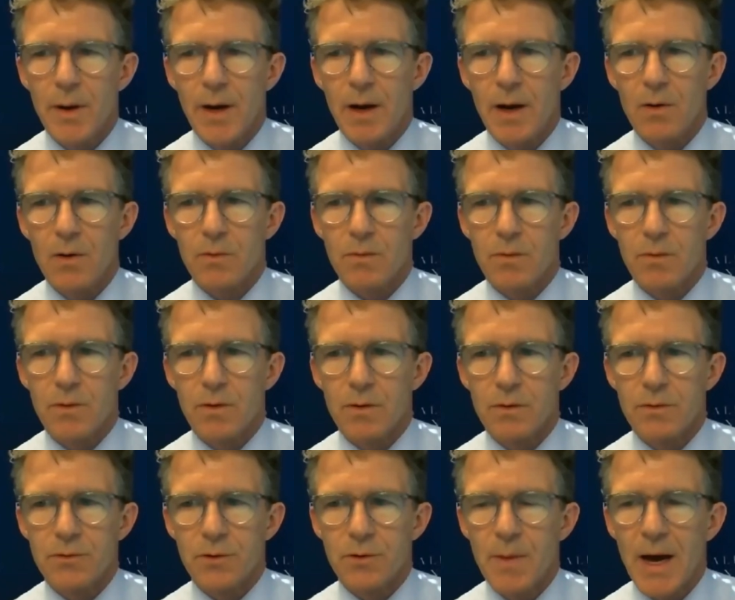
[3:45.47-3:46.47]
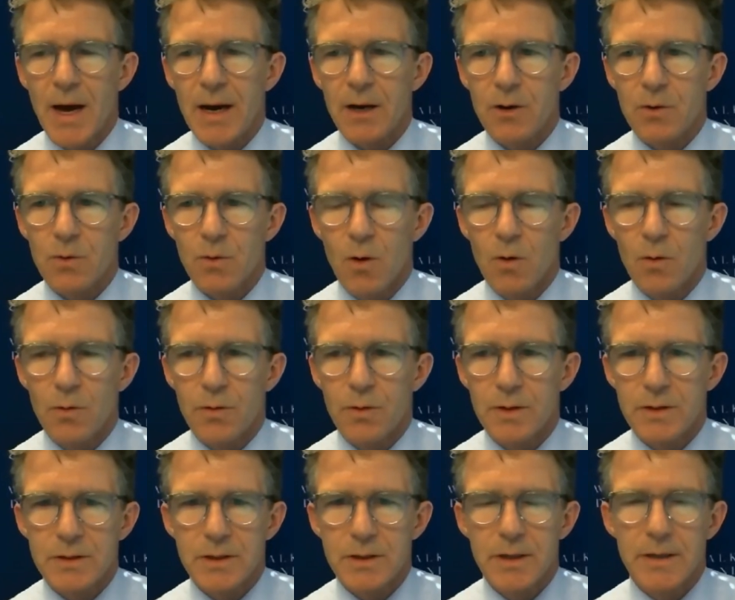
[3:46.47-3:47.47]
about the dramatic growth
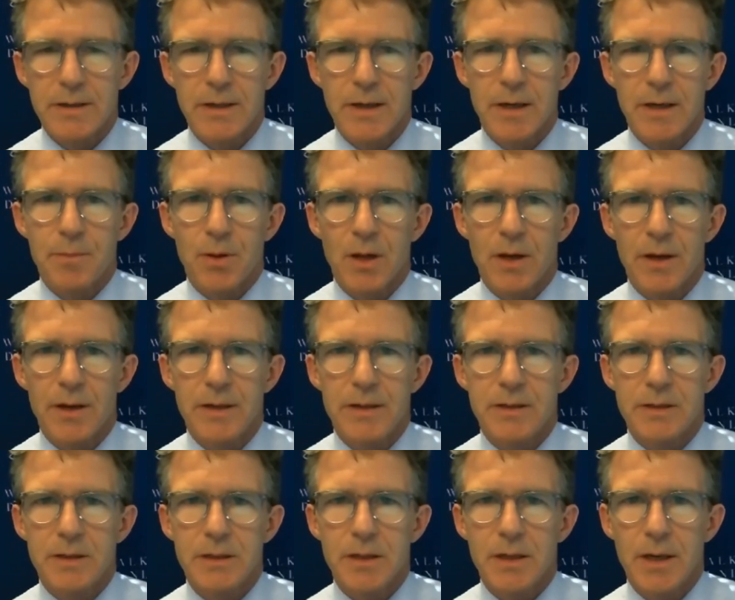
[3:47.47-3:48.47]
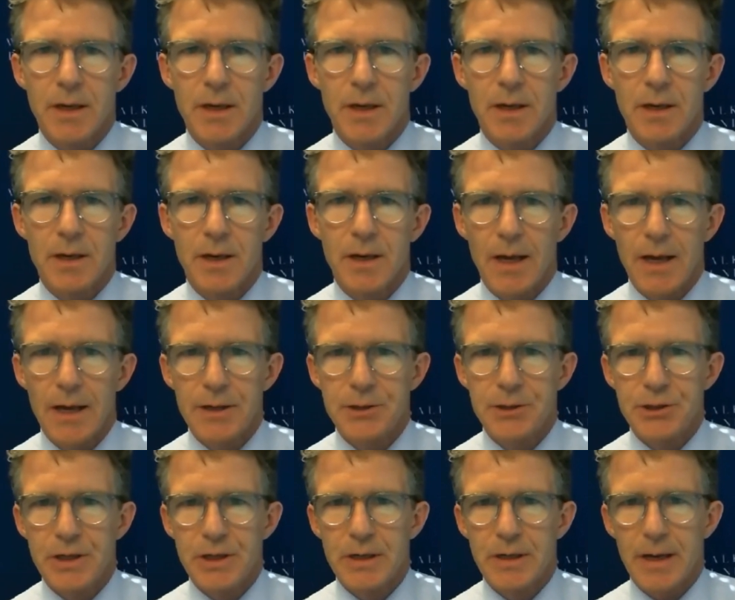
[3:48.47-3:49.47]
that's going to take place in
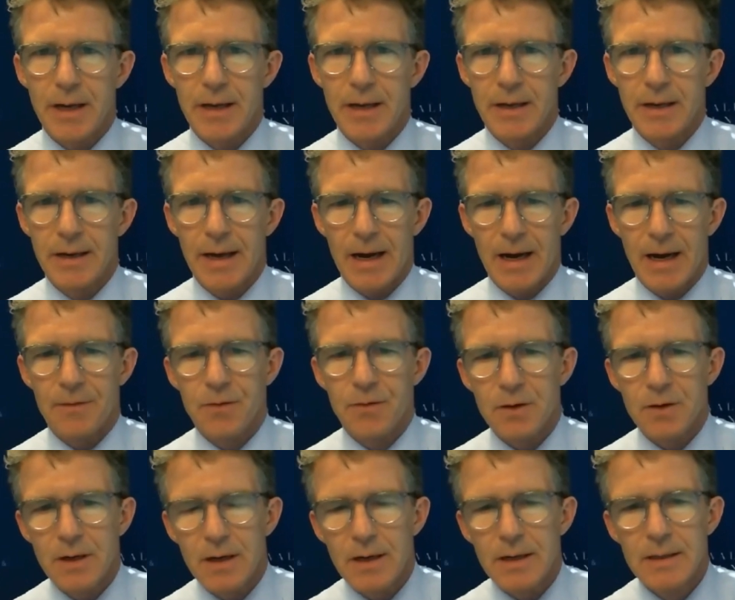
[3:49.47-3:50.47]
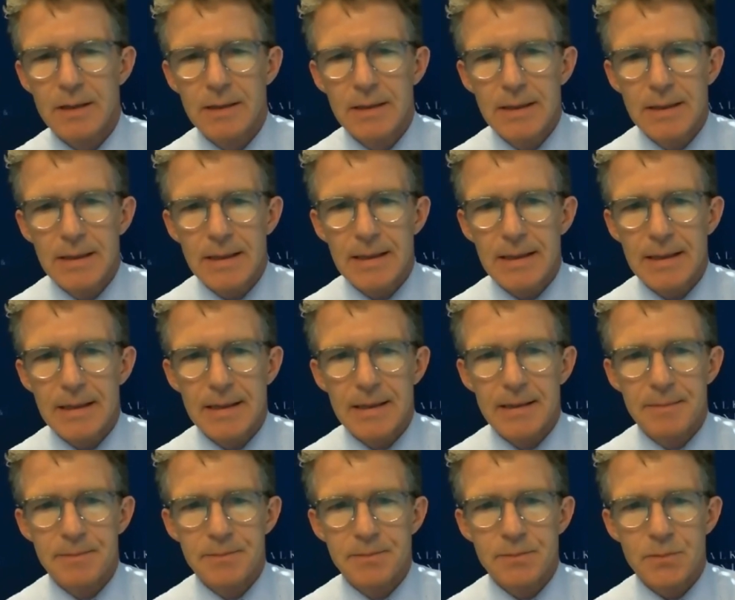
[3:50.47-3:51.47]
Asia and in Africa.
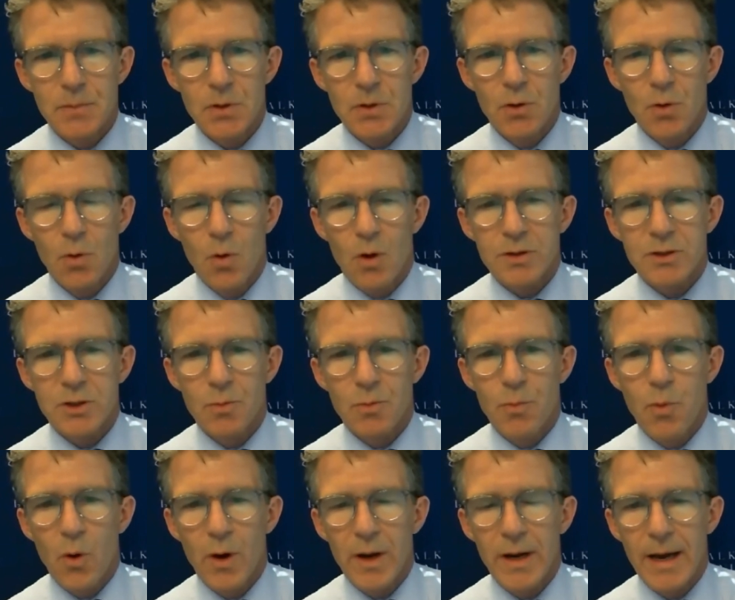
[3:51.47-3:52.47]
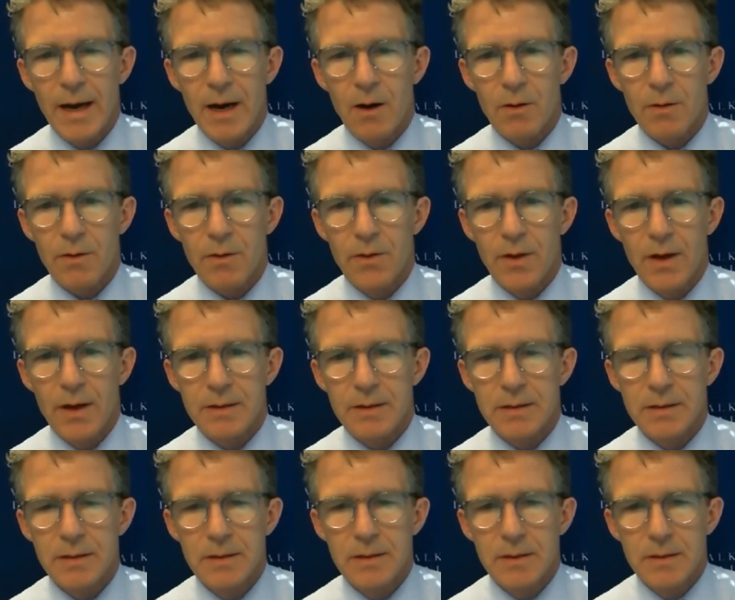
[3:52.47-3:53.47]
Um, you also point out
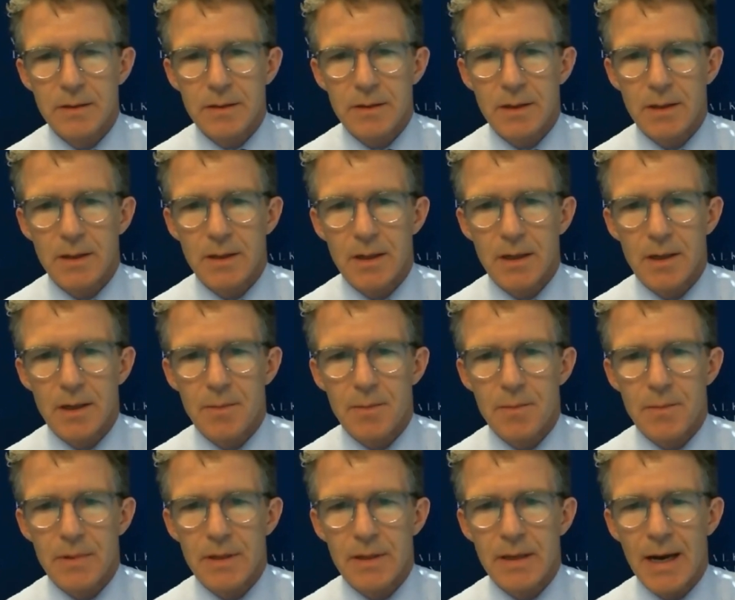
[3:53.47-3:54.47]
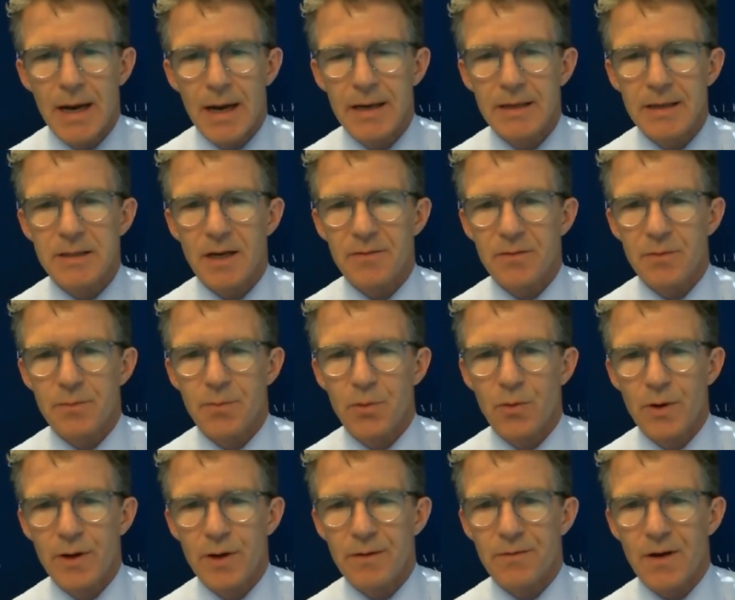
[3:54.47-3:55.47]
that um,
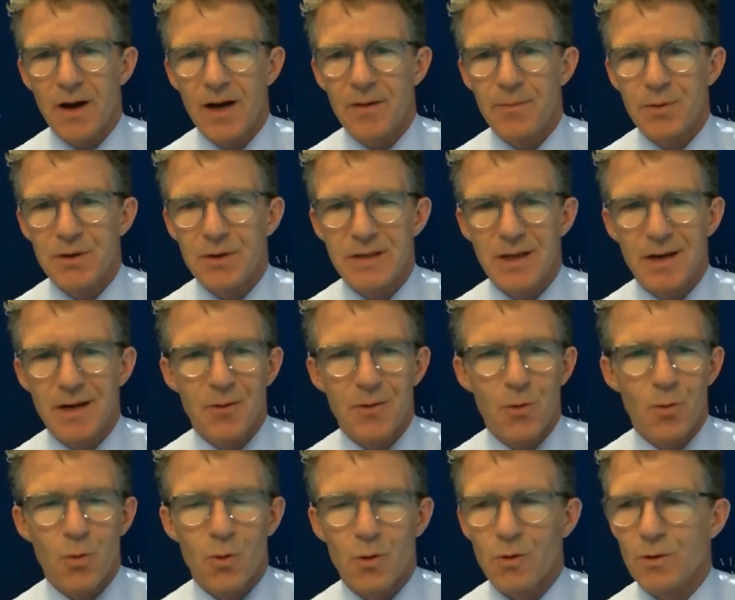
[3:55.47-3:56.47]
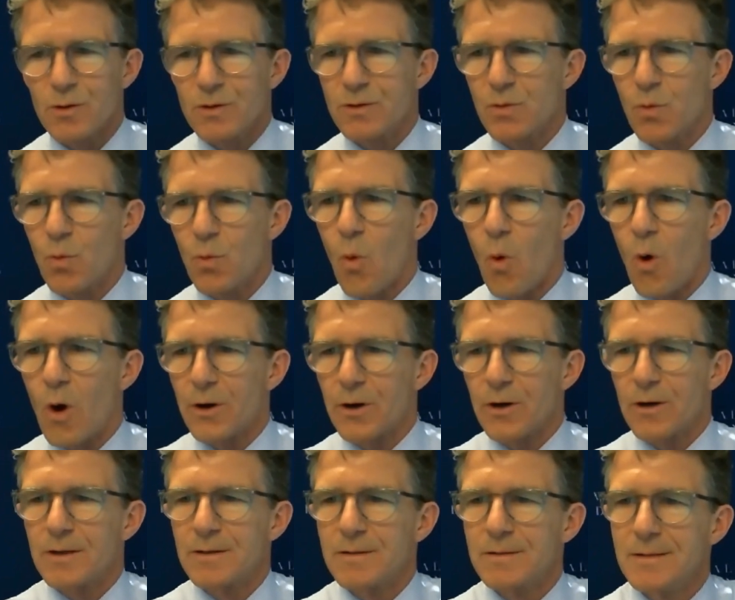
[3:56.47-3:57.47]
97.5% of the world's
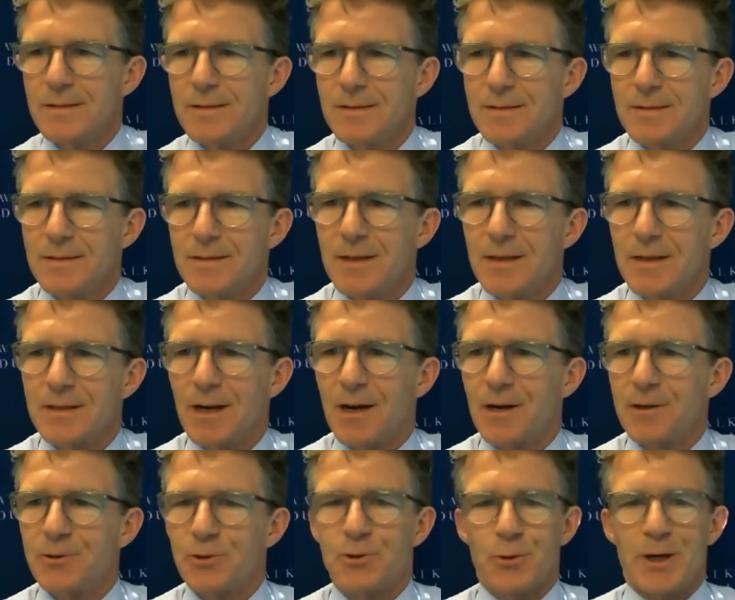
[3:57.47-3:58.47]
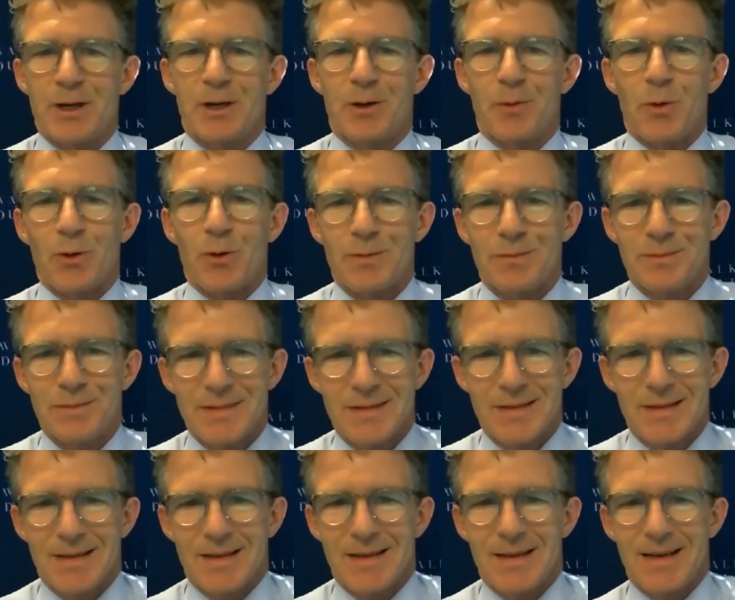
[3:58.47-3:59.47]
water is undrinkable
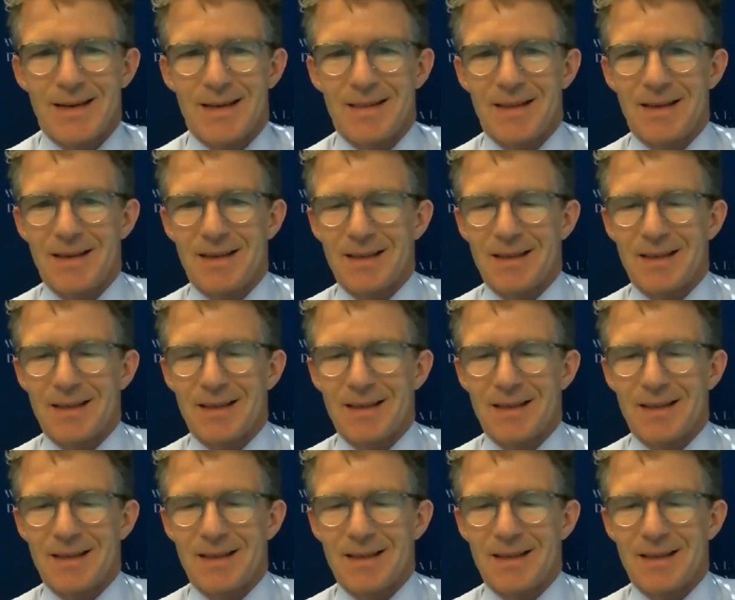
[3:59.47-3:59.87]
and